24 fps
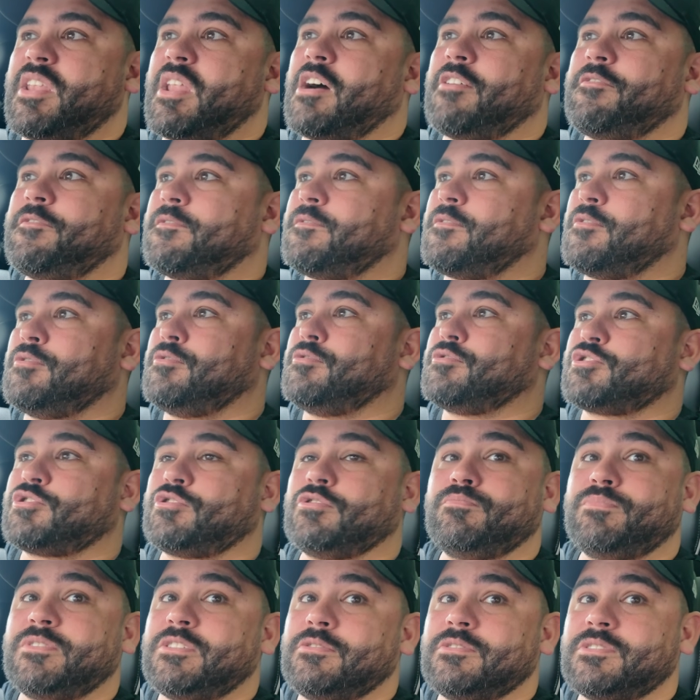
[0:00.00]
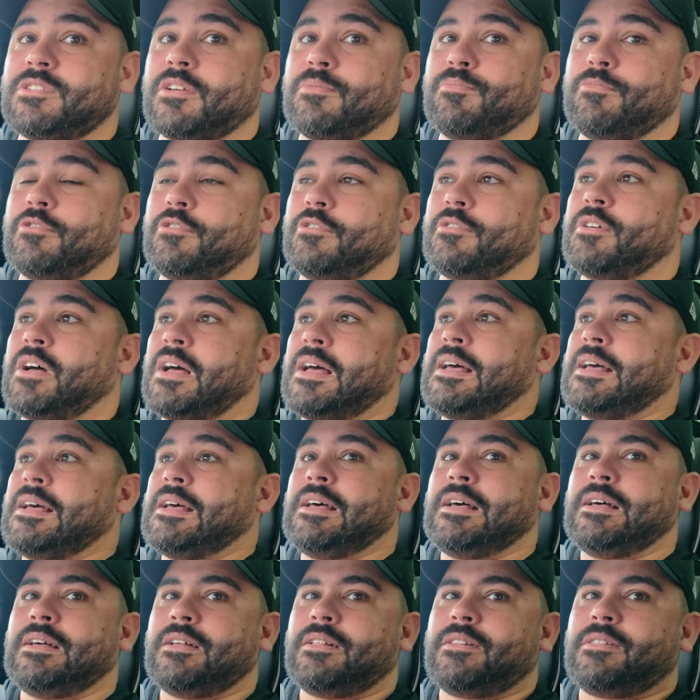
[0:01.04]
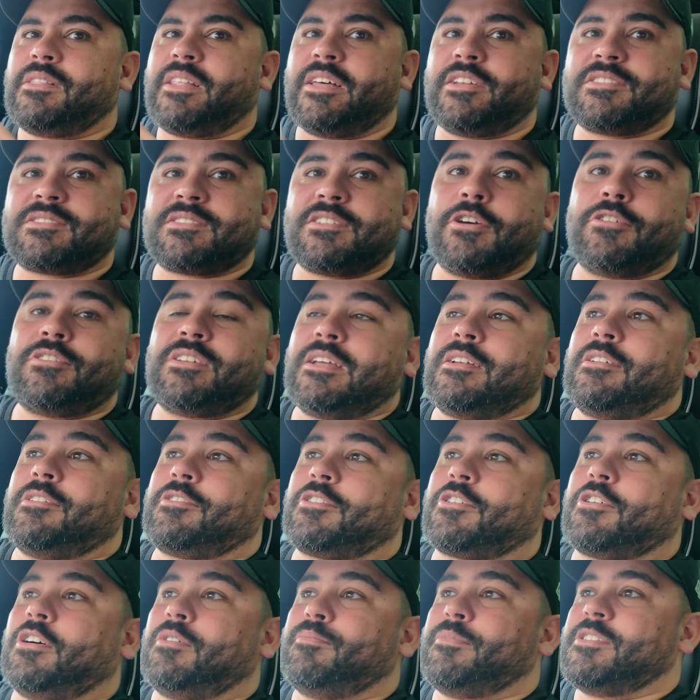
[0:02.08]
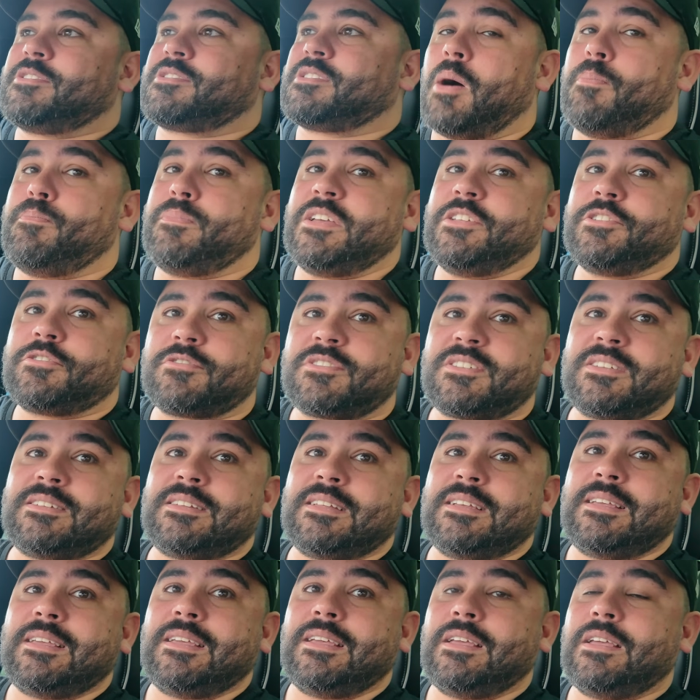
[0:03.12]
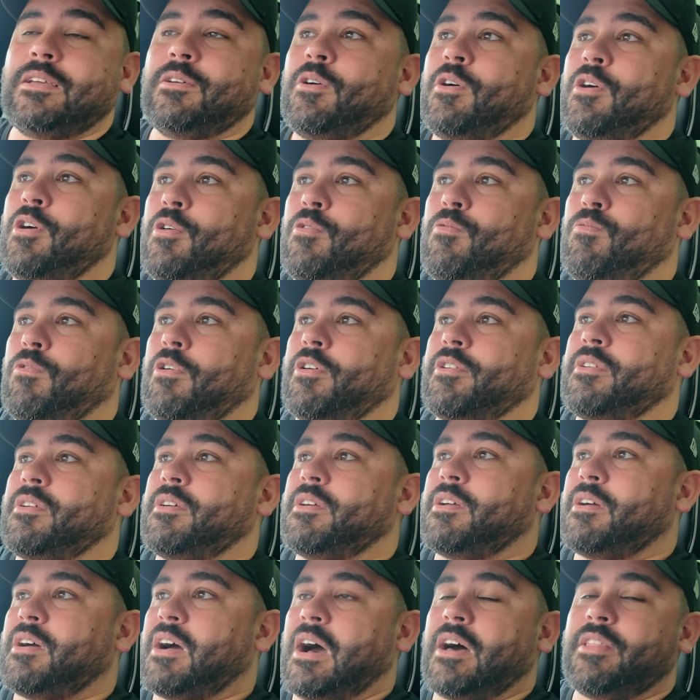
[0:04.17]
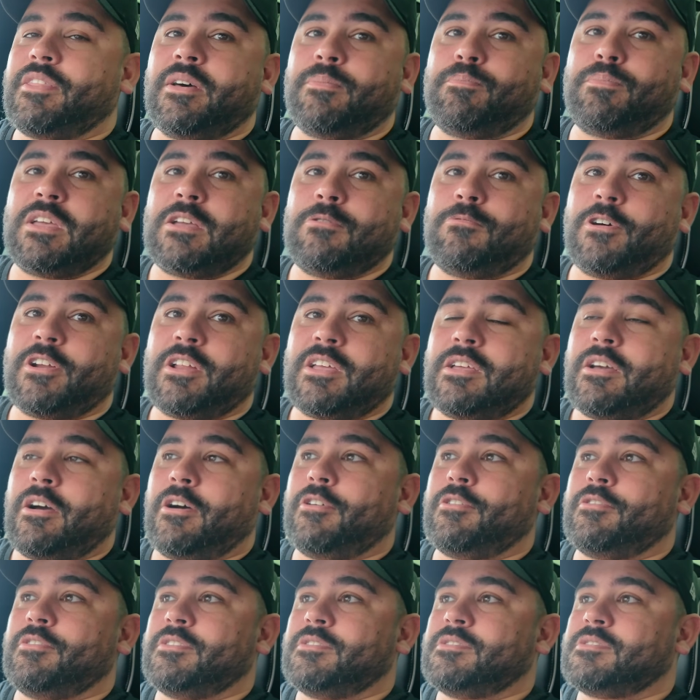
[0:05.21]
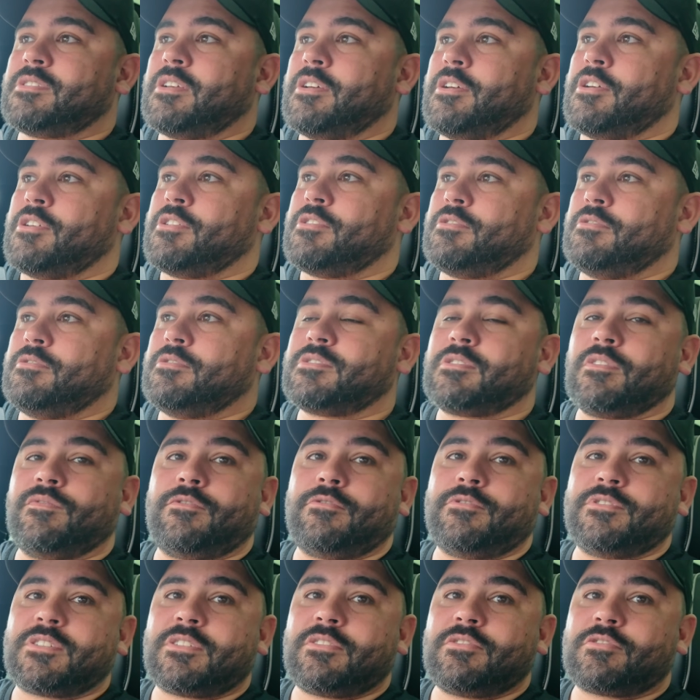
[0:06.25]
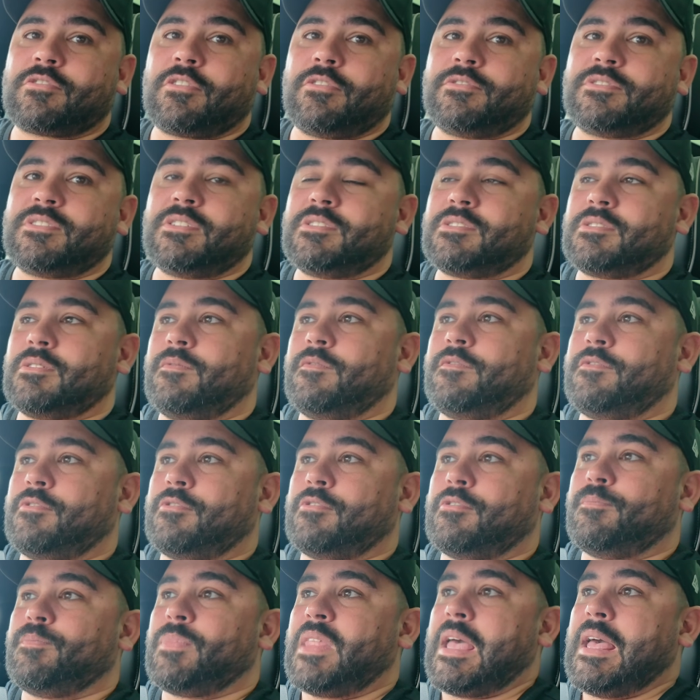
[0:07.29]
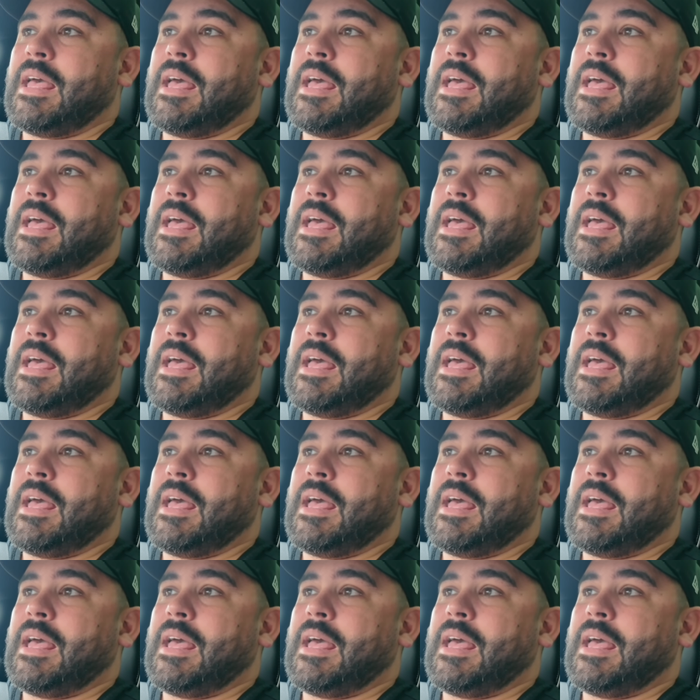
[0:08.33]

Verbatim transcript: enough or should be using it more, let us know down in the comments. I'm interested to hear what other BYD owners use the voice control system for.